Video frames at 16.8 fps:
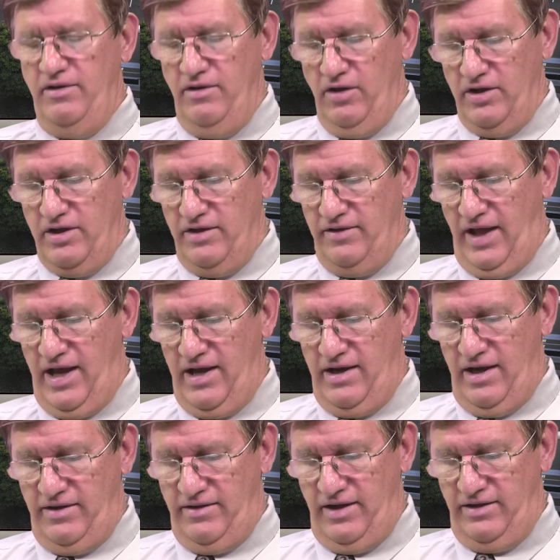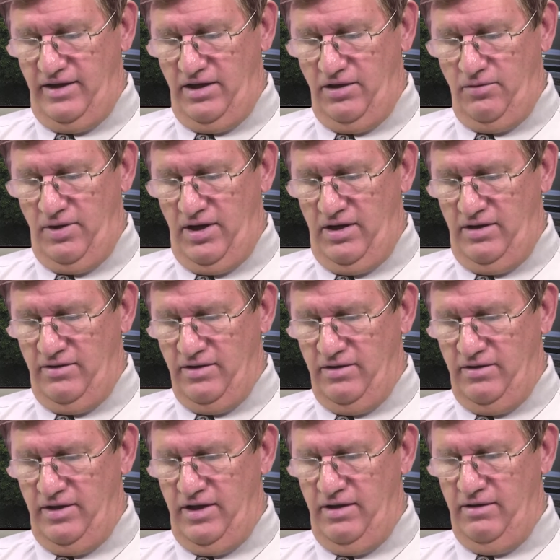look at that, and they did agree,
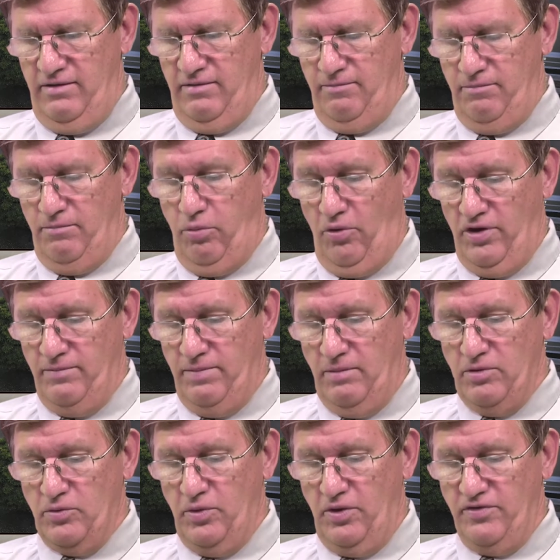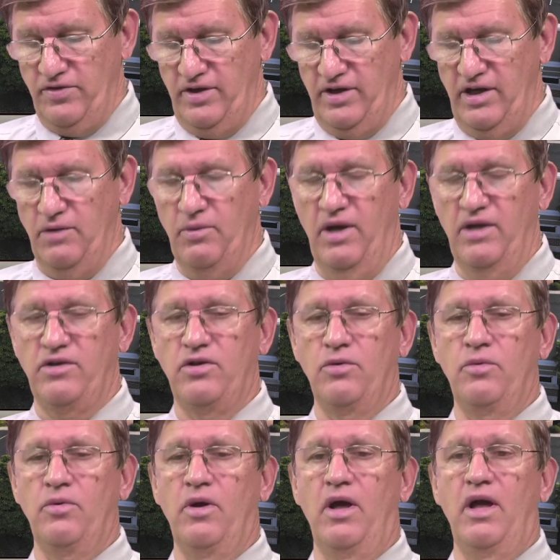the Board of Public Works did anyway,
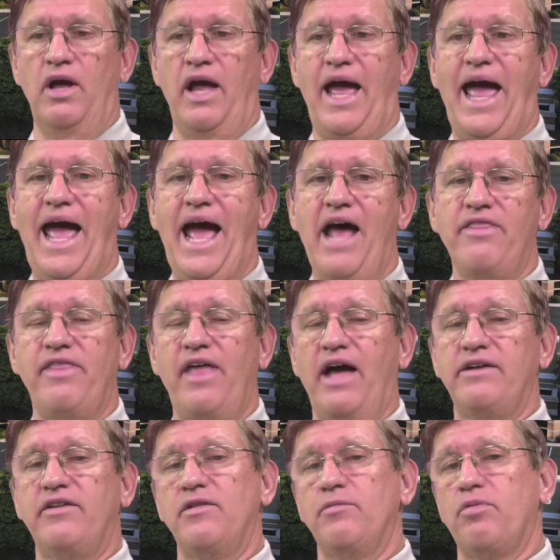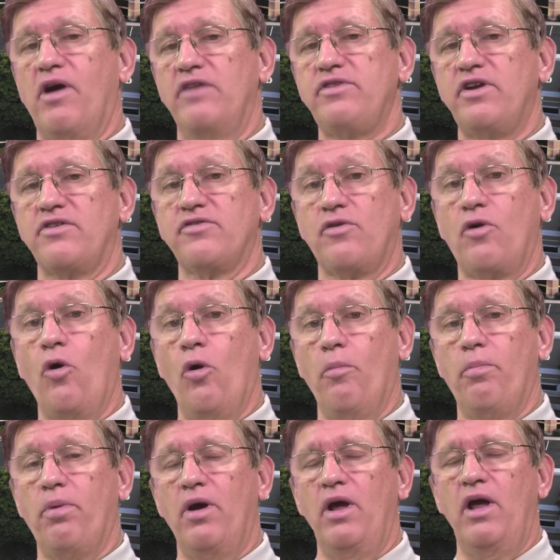to add that to the project
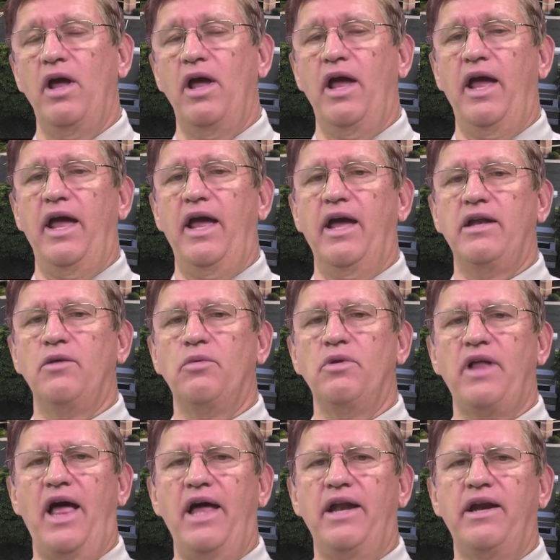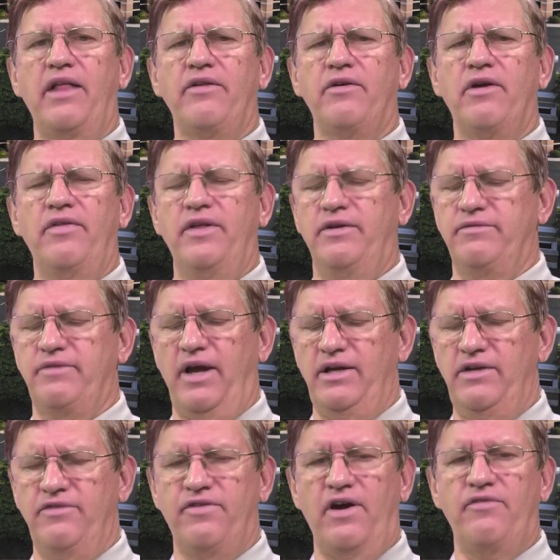scope. And it will add another, I think,
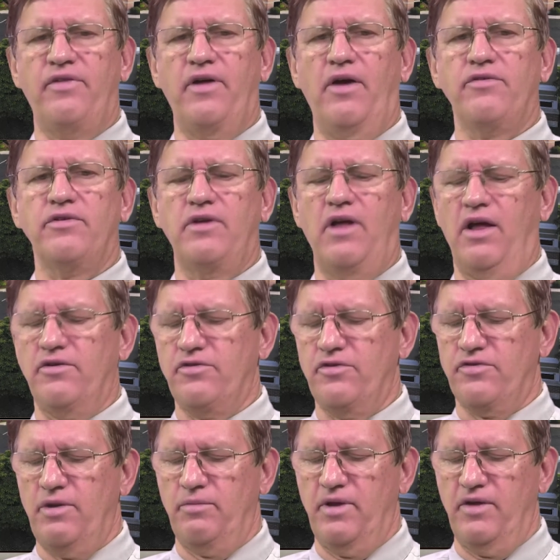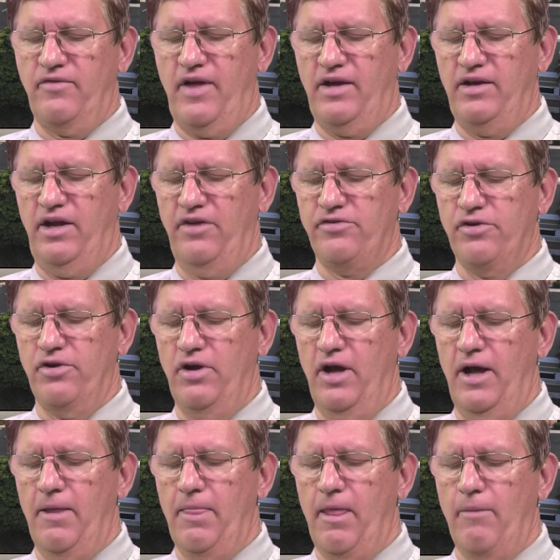$95,000 or something of that nature,
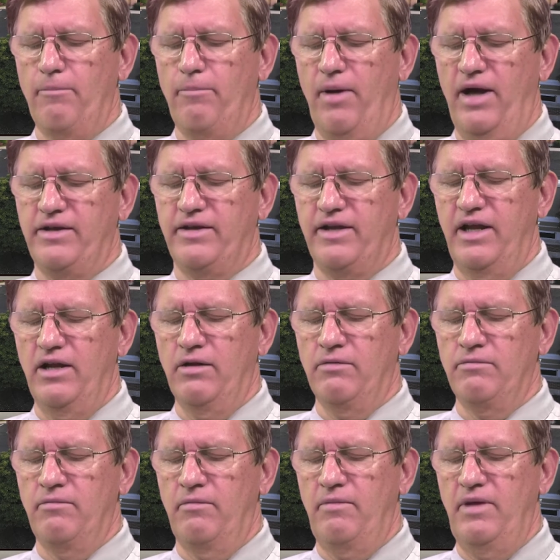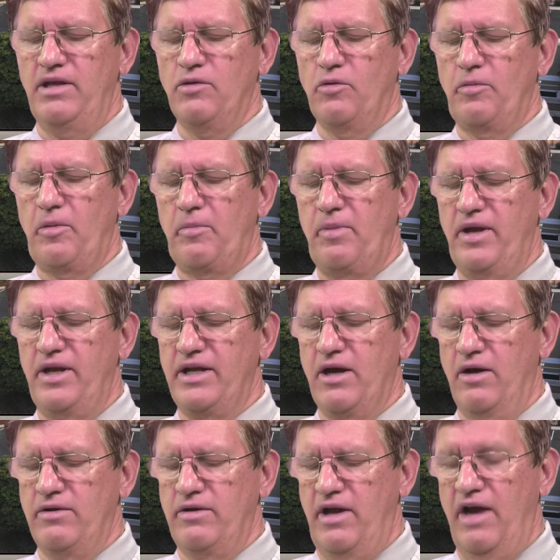but it'll mean mean that we'll be bidding
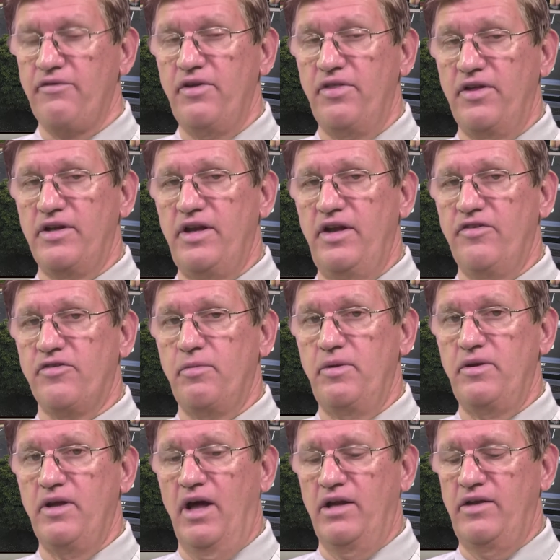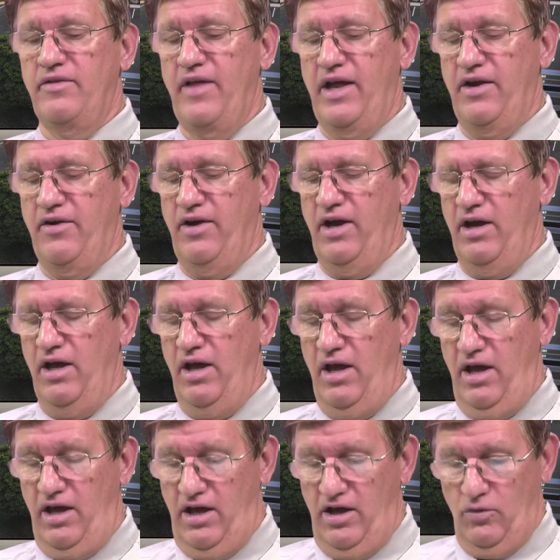out everything that needs to be done in that area
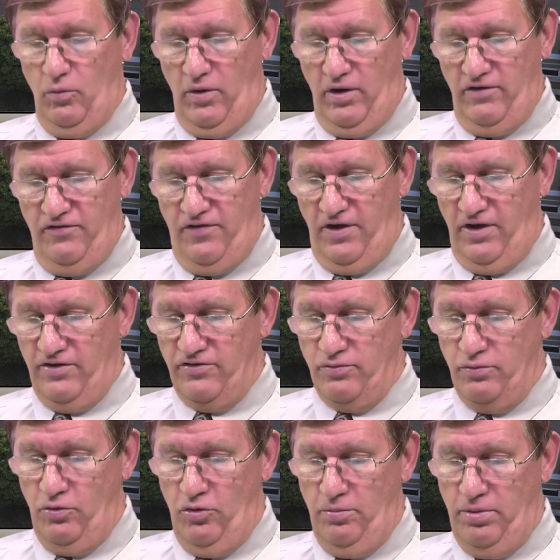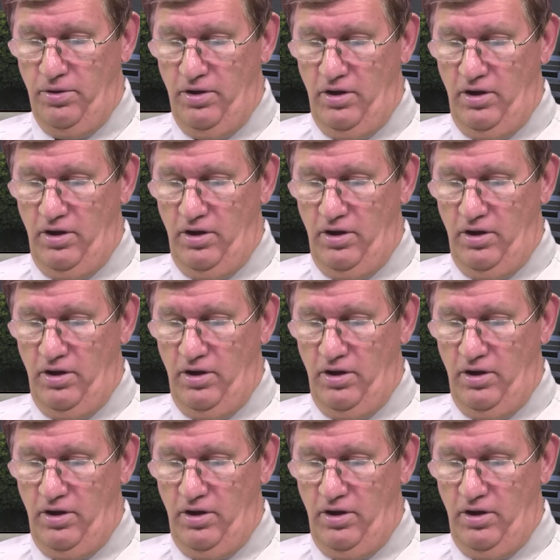in one fell swoop.